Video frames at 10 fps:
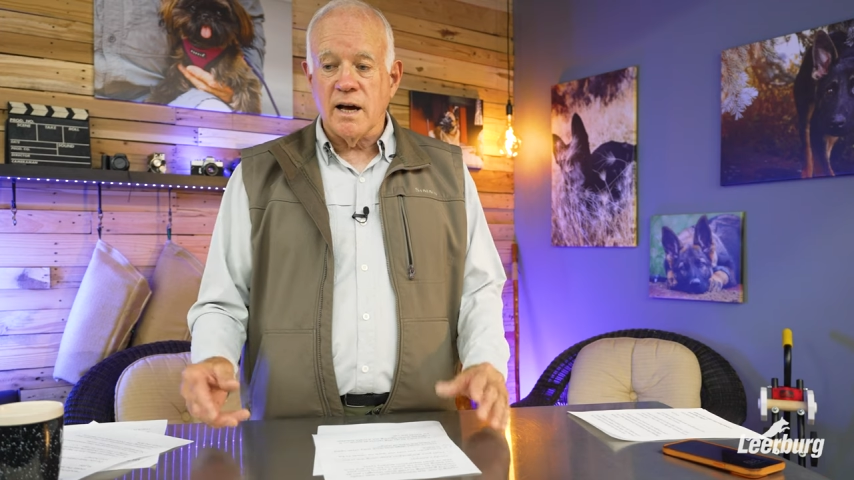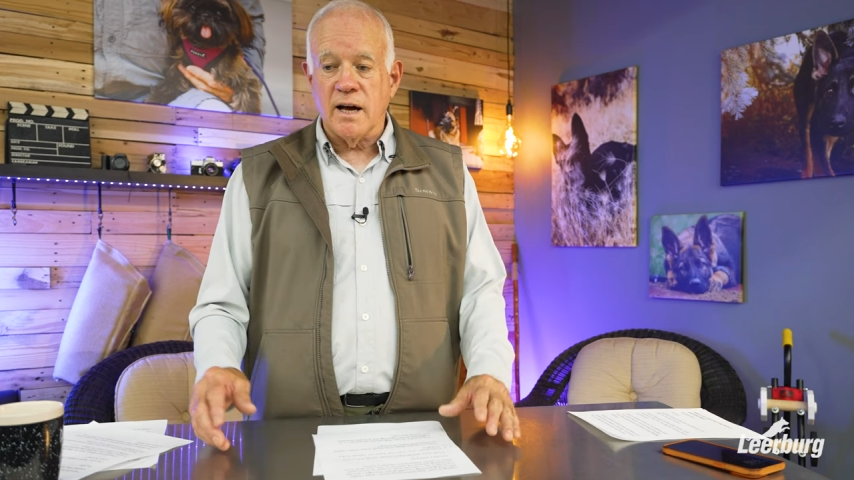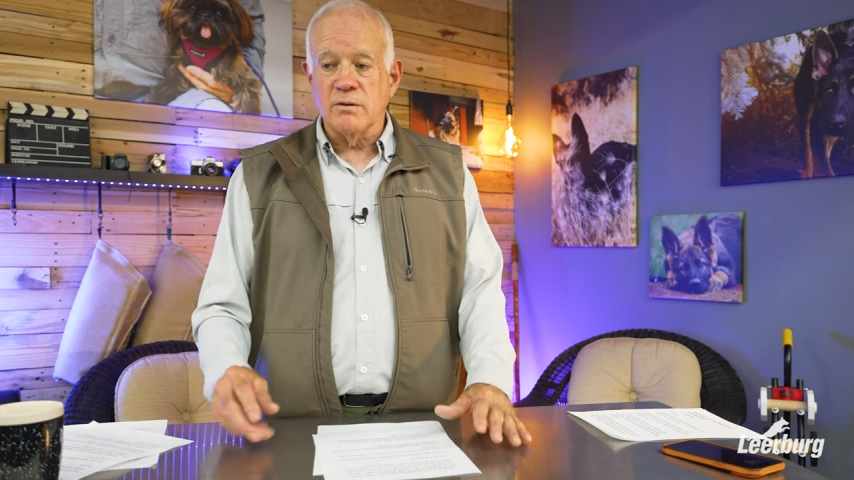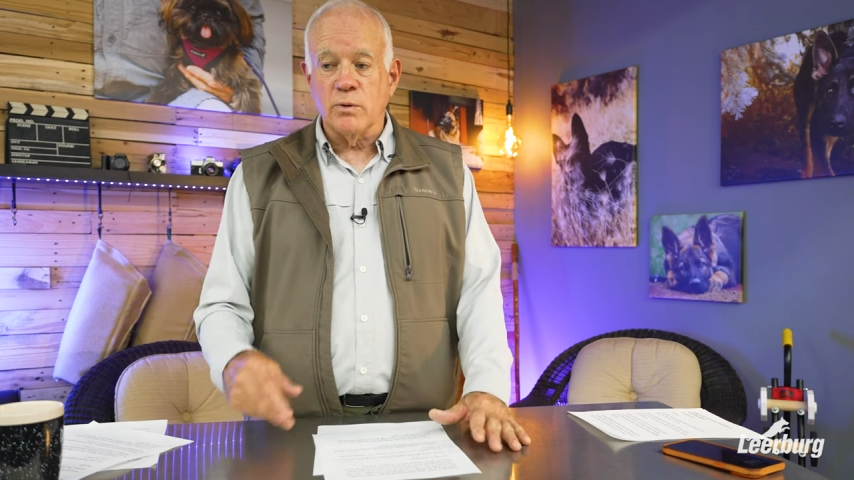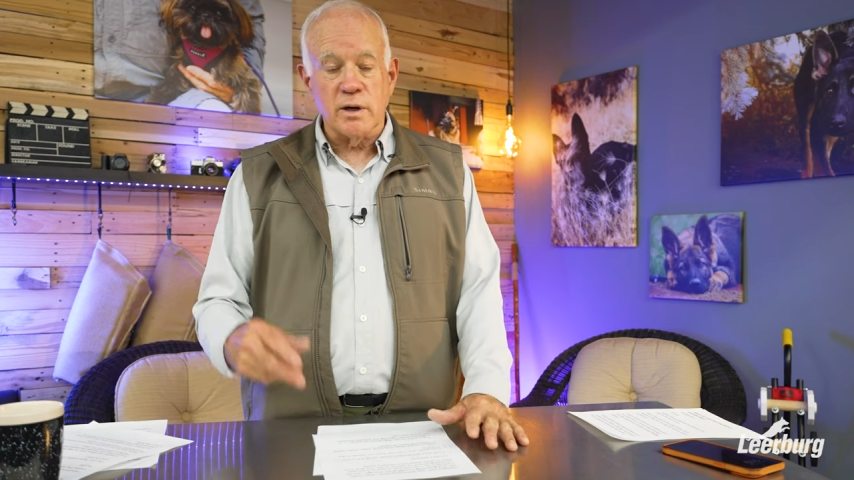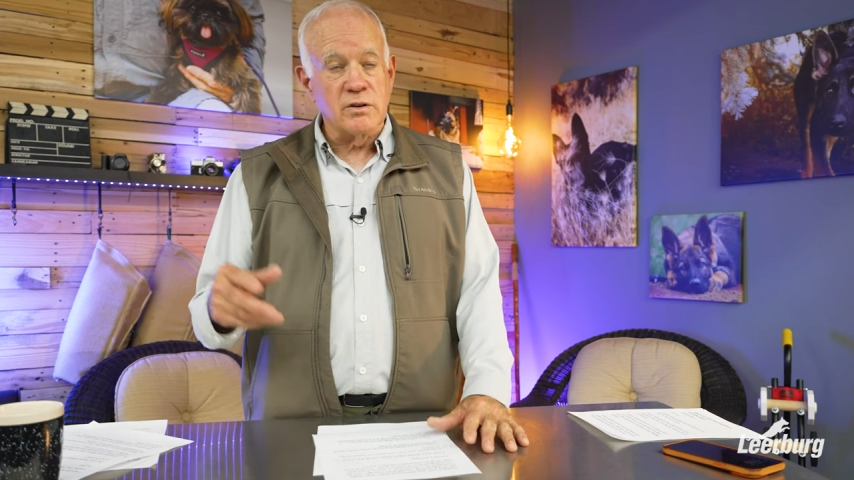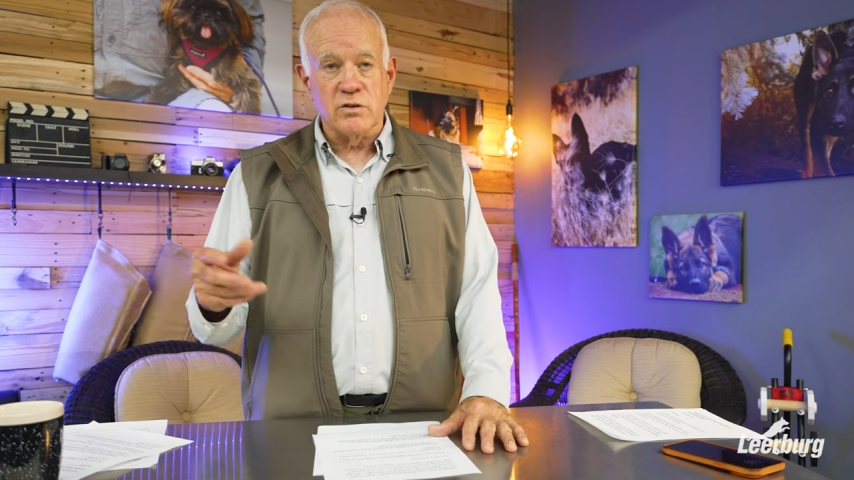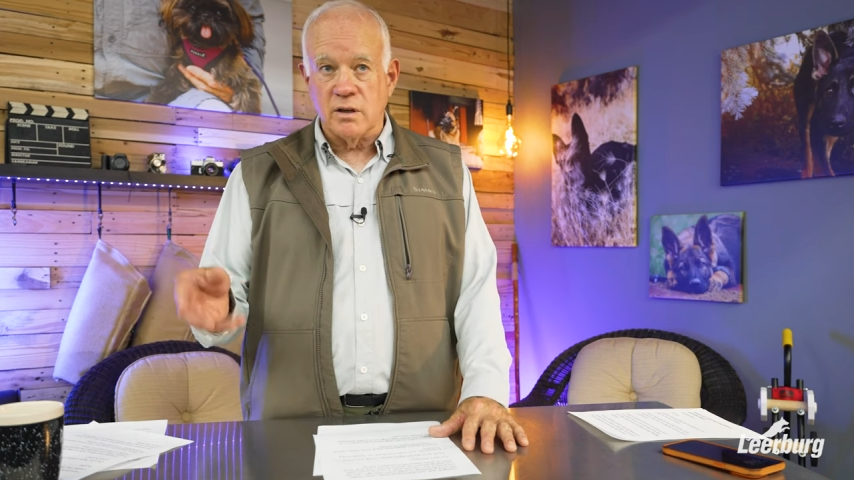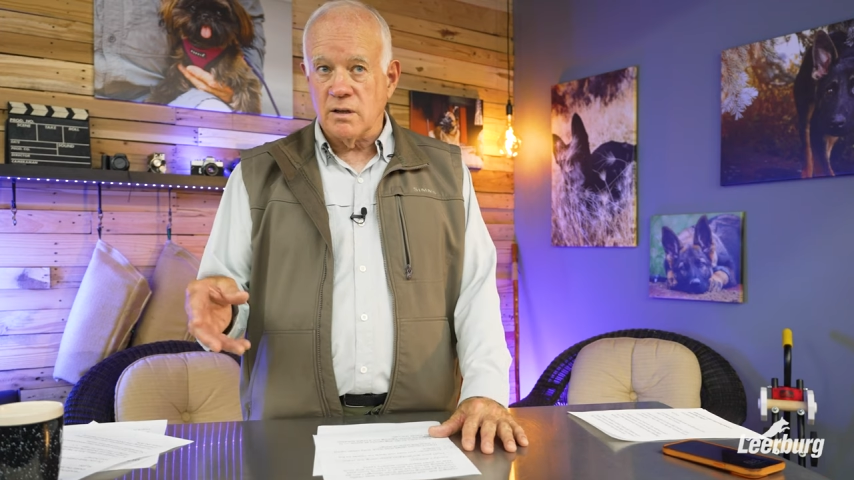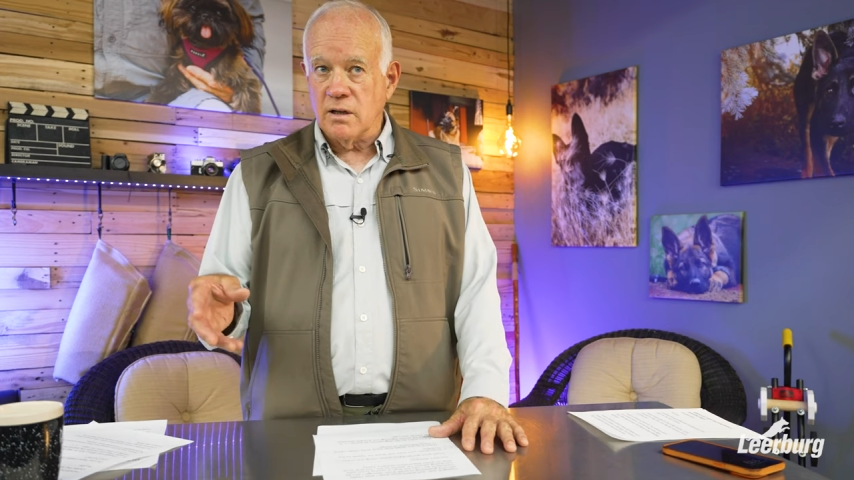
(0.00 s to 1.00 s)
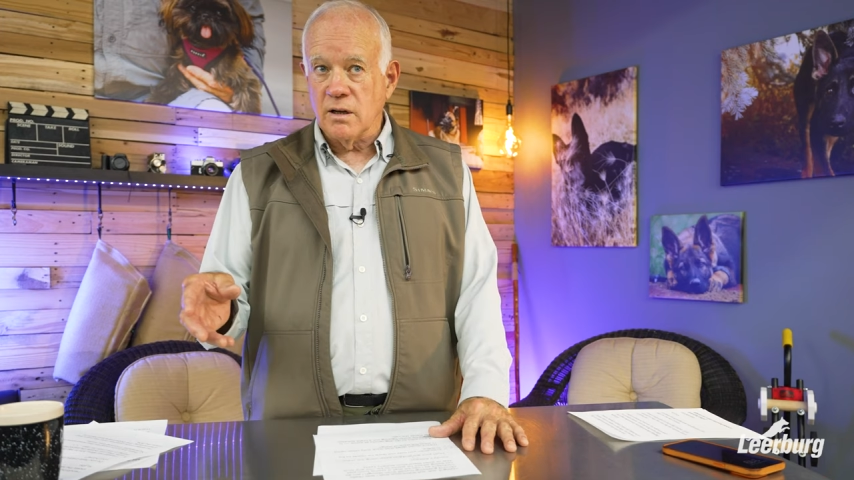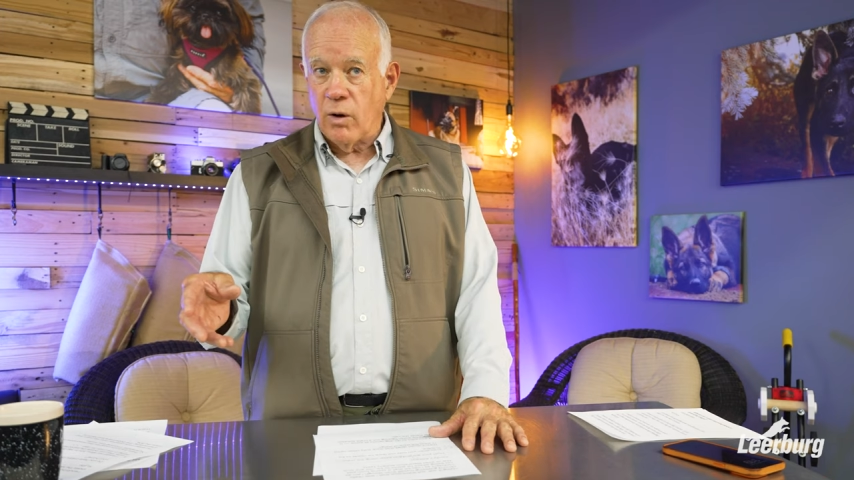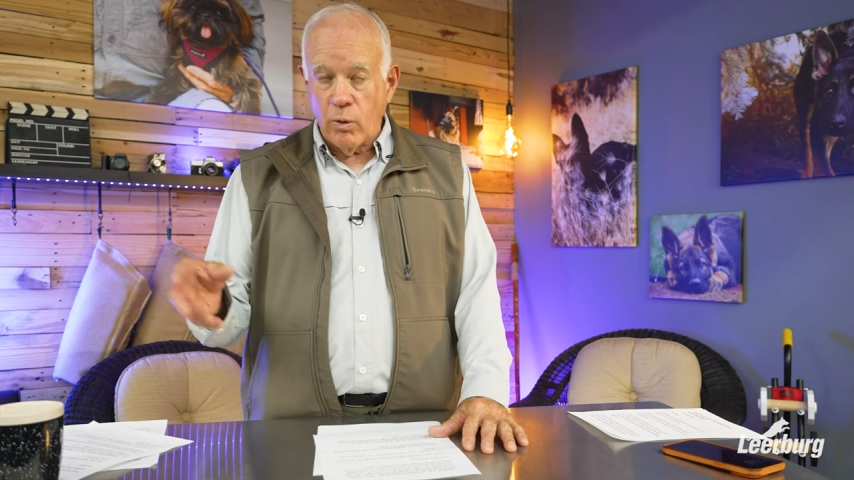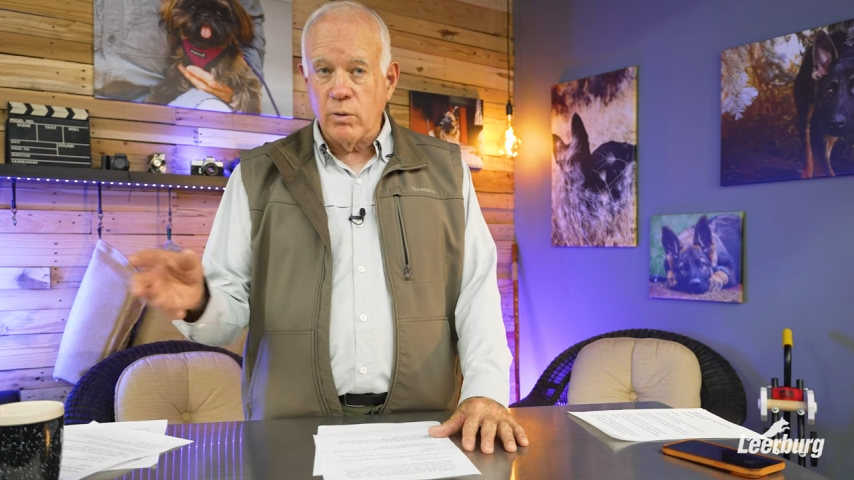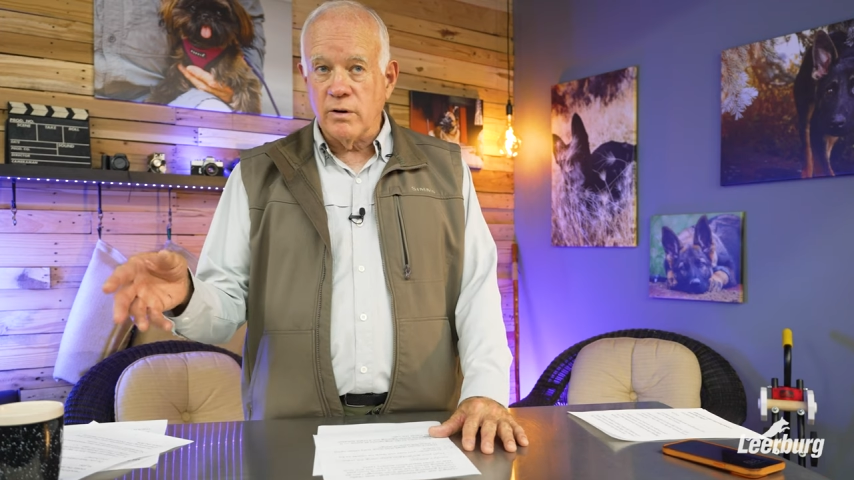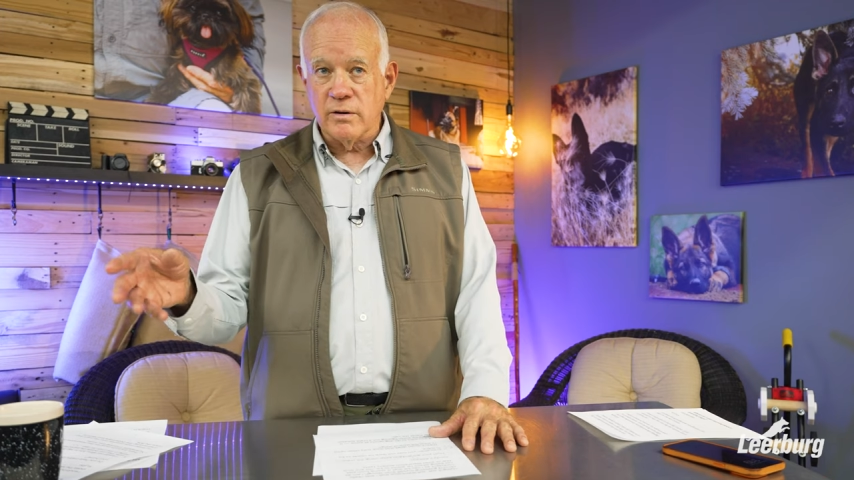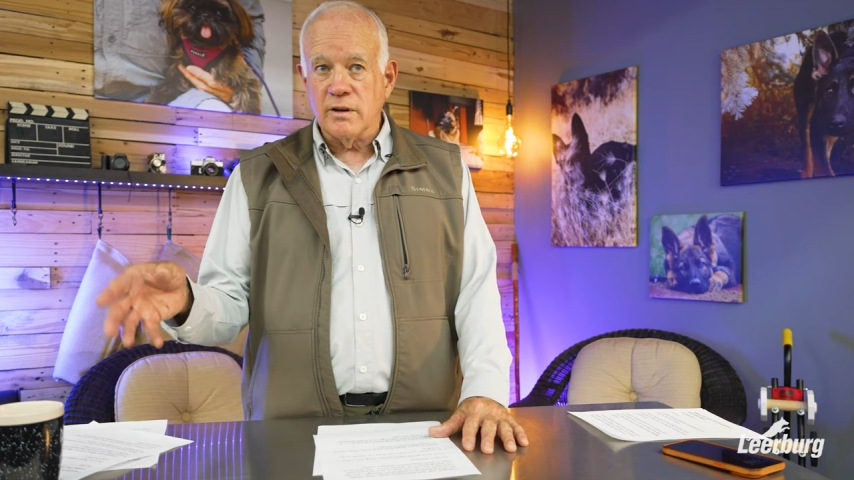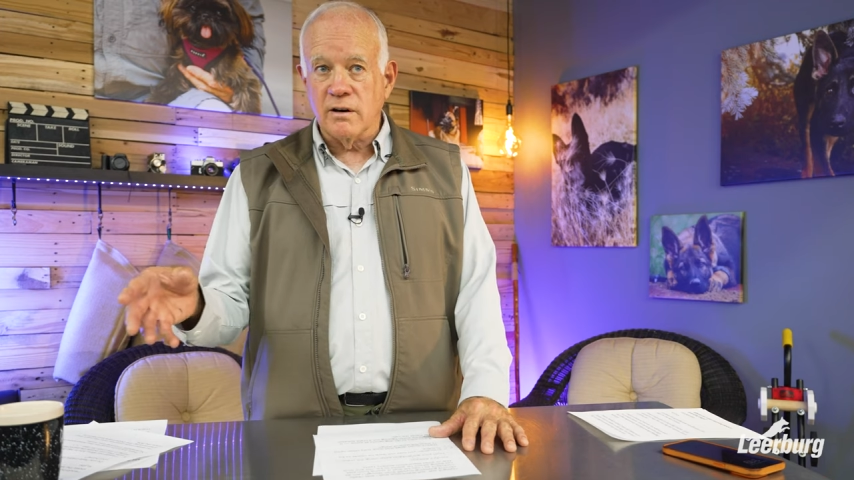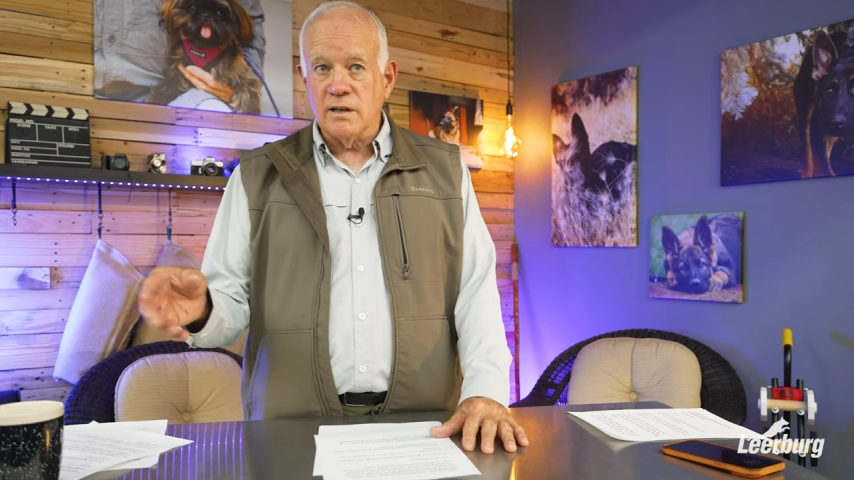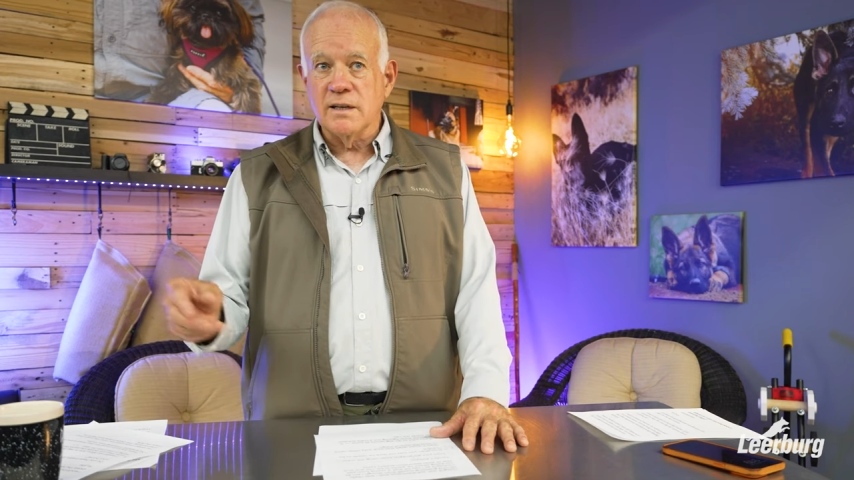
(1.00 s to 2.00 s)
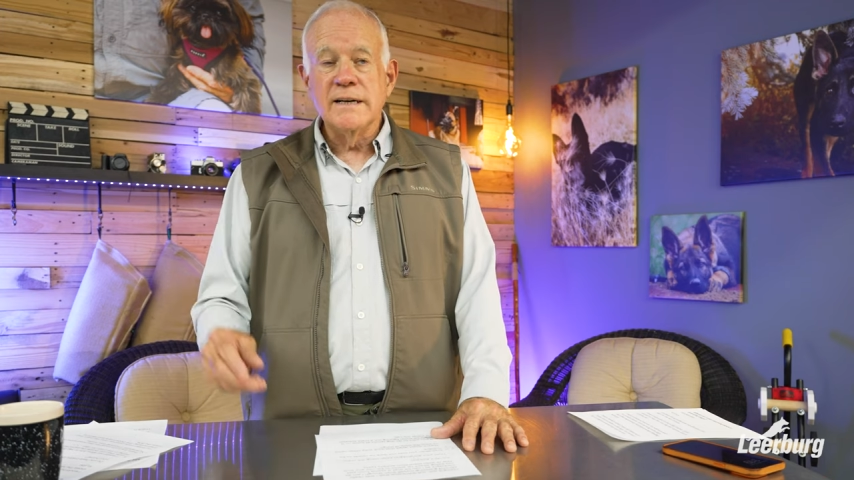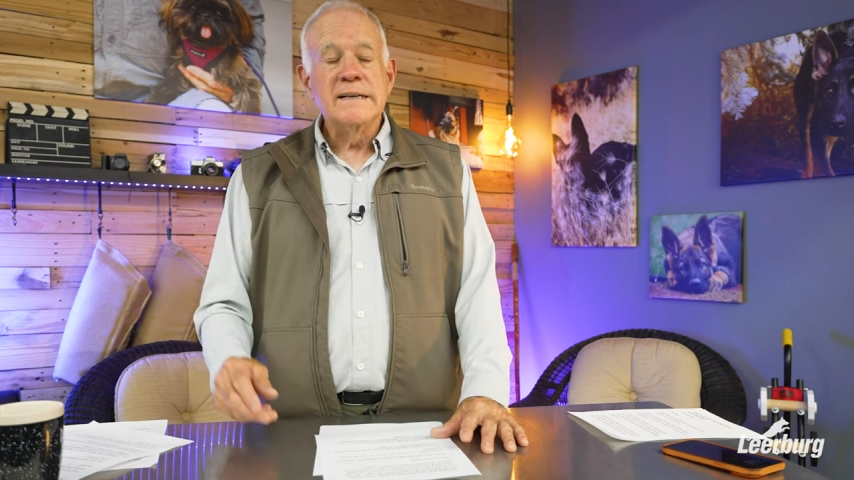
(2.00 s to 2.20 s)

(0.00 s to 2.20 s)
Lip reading: on when it's an older dog,